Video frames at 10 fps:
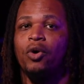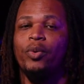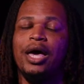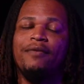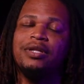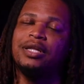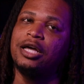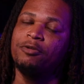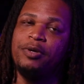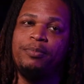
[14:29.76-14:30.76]
We have a
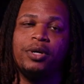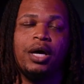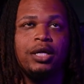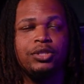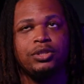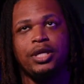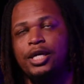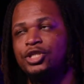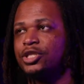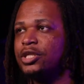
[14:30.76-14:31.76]
lot of people,
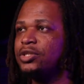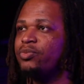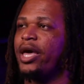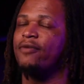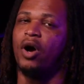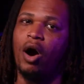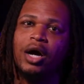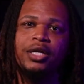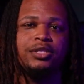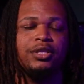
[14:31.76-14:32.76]
consultations. We have
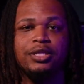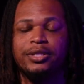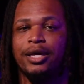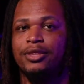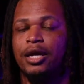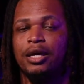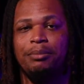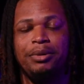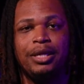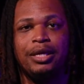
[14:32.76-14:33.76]
artists, things like that
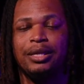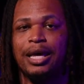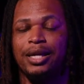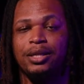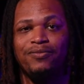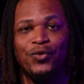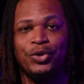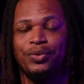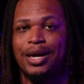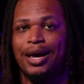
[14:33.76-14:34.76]
coming in lined up for
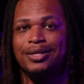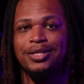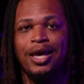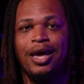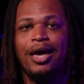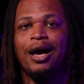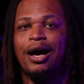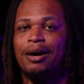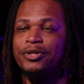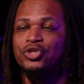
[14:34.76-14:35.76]
you guys.
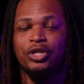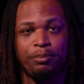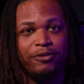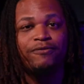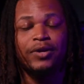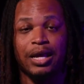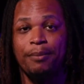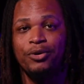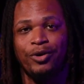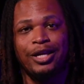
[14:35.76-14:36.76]
It's going to be
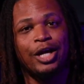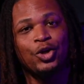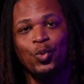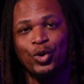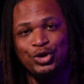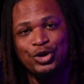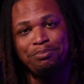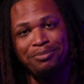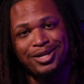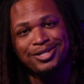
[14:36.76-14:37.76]
phenomenal, and I don't want you to
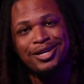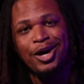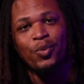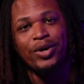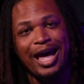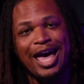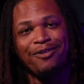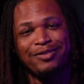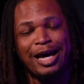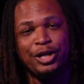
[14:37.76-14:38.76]
miss what I
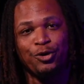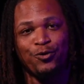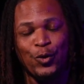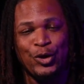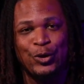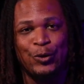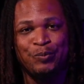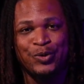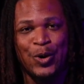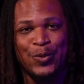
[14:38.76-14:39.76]
have lined up for you.
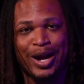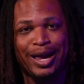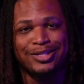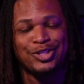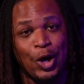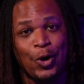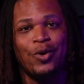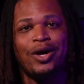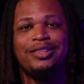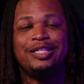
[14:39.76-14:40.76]
All right.
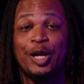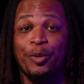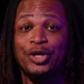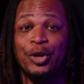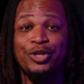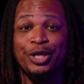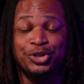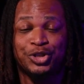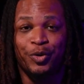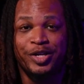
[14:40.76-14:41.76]
So the Darron Oneal
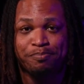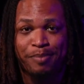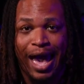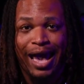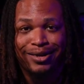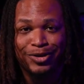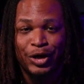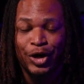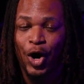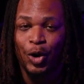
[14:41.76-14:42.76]
Show is back. You
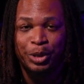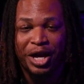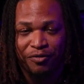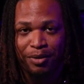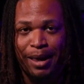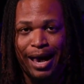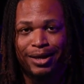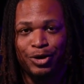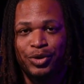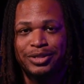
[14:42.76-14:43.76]
can call
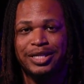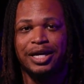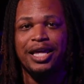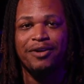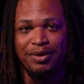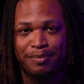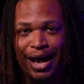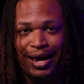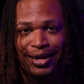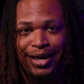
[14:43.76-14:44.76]
everybody. You can tell
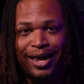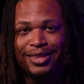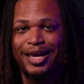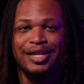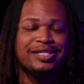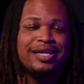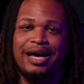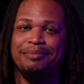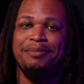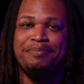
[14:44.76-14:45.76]
everybody that it's
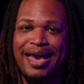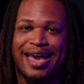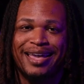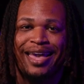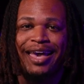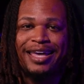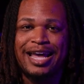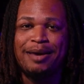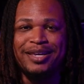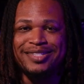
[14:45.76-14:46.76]
coming back, and
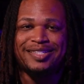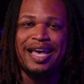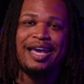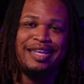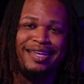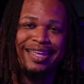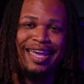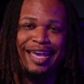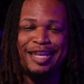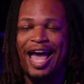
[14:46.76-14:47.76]
I'm excited,
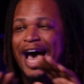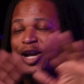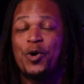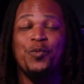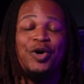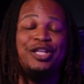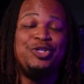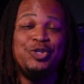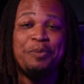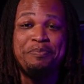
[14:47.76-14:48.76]
and I don't want
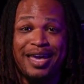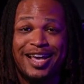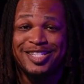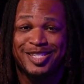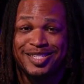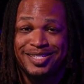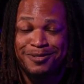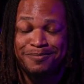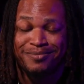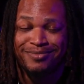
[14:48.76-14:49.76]
you to miss.
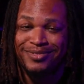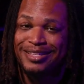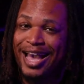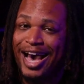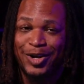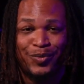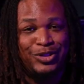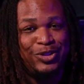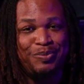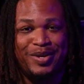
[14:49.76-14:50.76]
I don't
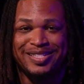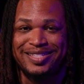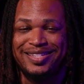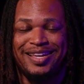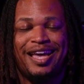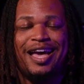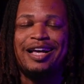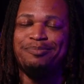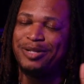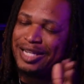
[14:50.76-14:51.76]
want you to miss it.
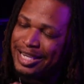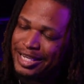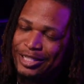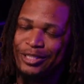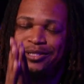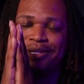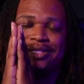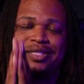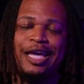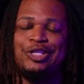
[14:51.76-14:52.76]
Please
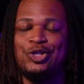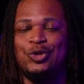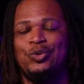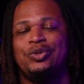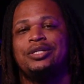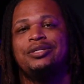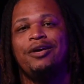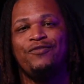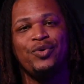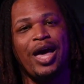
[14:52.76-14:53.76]
stay tuned.
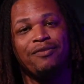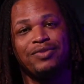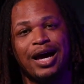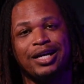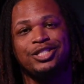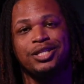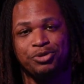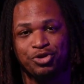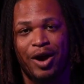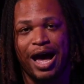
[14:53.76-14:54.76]
If you have not,
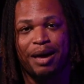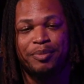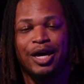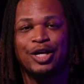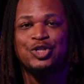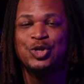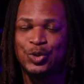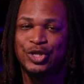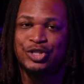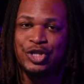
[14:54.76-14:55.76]
subscribe to
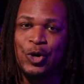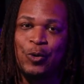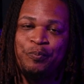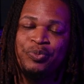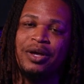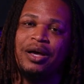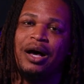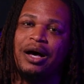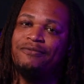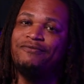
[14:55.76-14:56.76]
the show
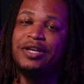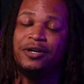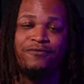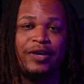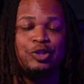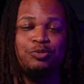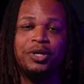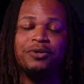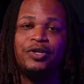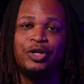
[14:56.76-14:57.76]
via
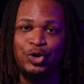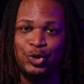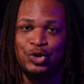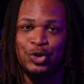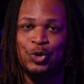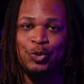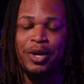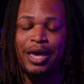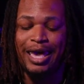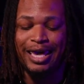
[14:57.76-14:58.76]
Facebook, via YouTube,
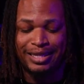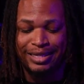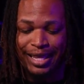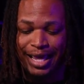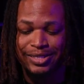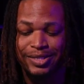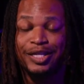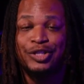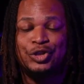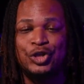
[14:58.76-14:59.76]
and let's
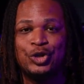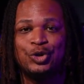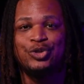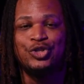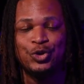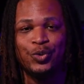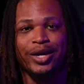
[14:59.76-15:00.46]
continue to